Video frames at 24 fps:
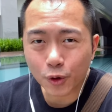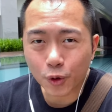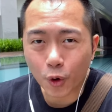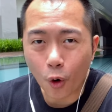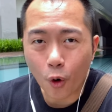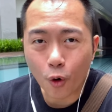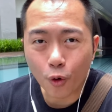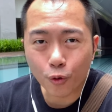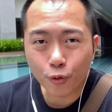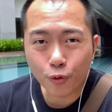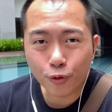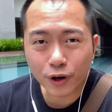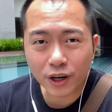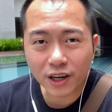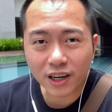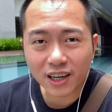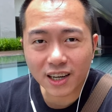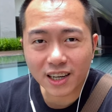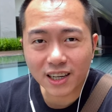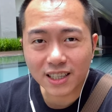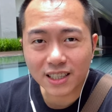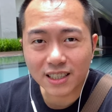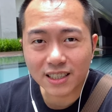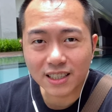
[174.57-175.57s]

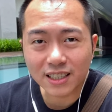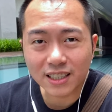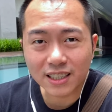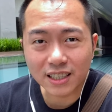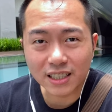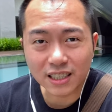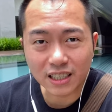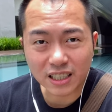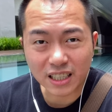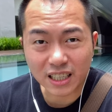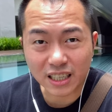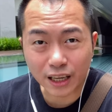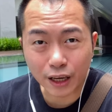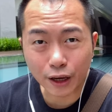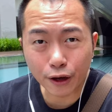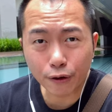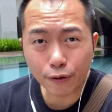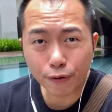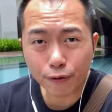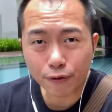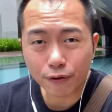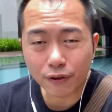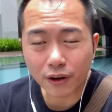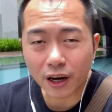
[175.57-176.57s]
over give
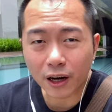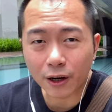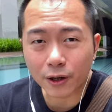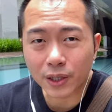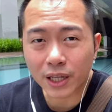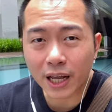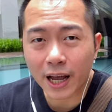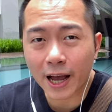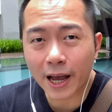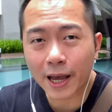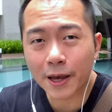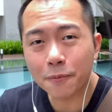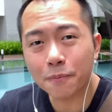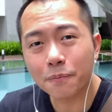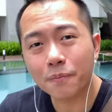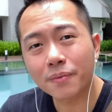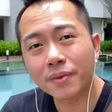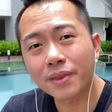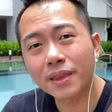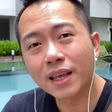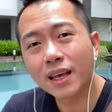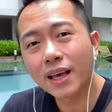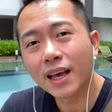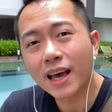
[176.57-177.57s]
our time
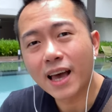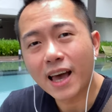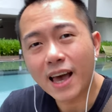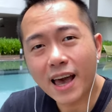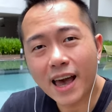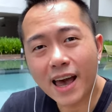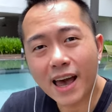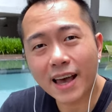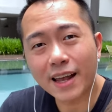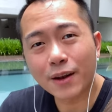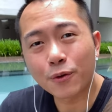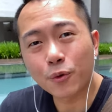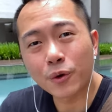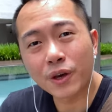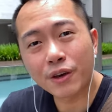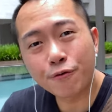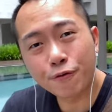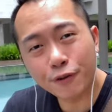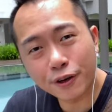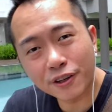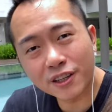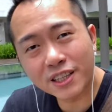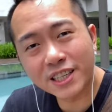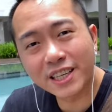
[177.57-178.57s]
and we
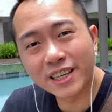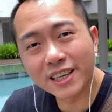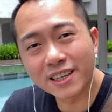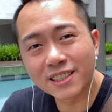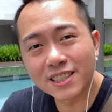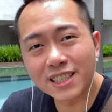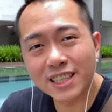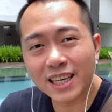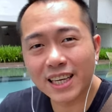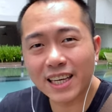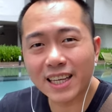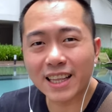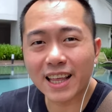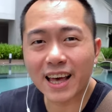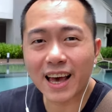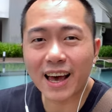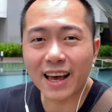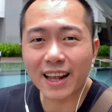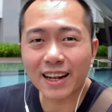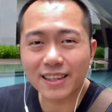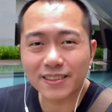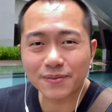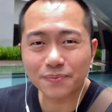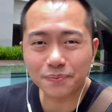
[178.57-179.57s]
feel guilty
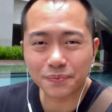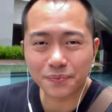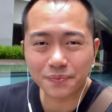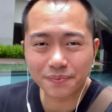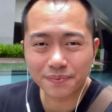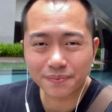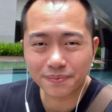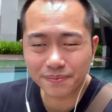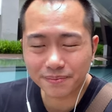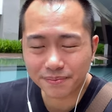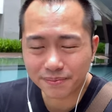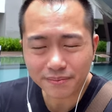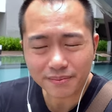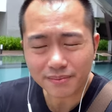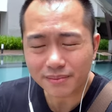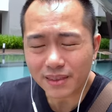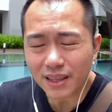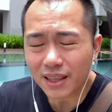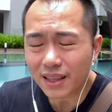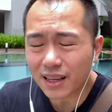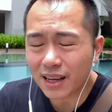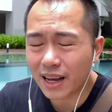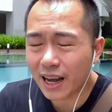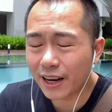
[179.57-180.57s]
that,
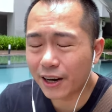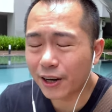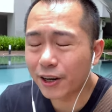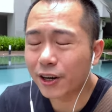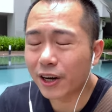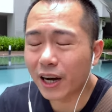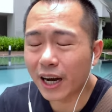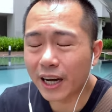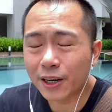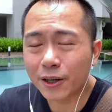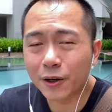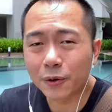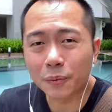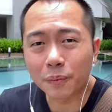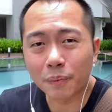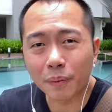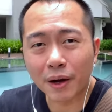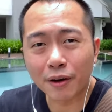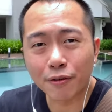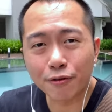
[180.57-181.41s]
I know, my